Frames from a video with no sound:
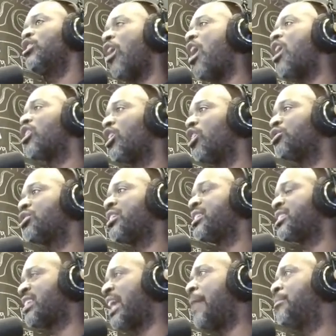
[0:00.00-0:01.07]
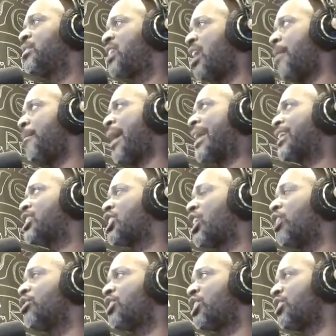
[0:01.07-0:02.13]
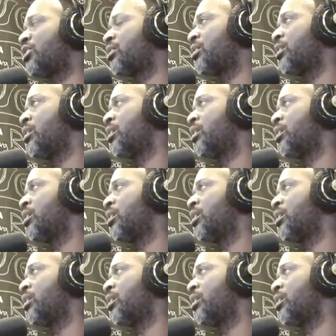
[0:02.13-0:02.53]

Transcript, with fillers: y'all go to the same dumbass churches